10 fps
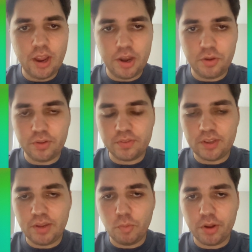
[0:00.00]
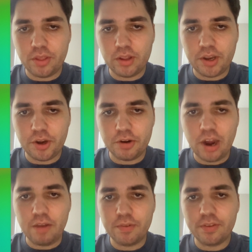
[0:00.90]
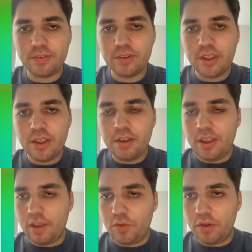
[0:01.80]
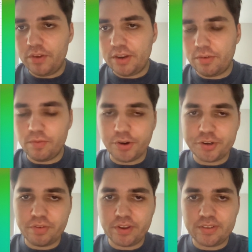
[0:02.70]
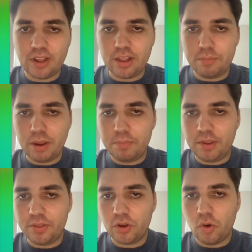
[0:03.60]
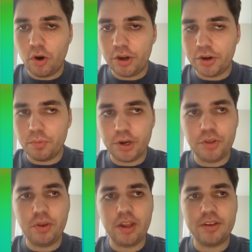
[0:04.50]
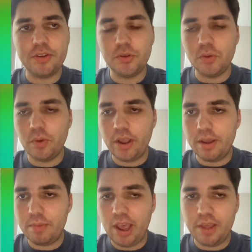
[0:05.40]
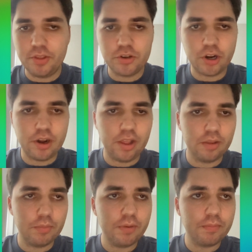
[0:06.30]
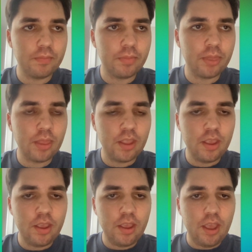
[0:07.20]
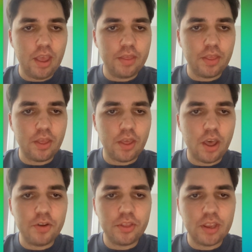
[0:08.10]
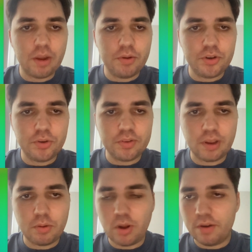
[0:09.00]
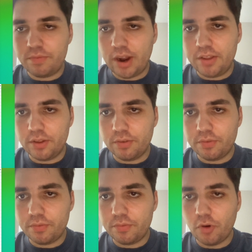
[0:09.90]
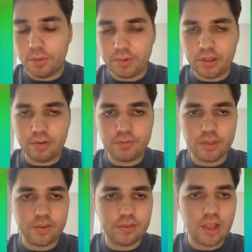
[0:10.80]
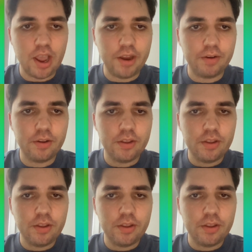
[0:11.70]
And you can see where the linear graph is. If you have a different version of Excel, it might be in the corner where you get to add the chart element. And then the other thing I would do is I would want to find the formula for this line.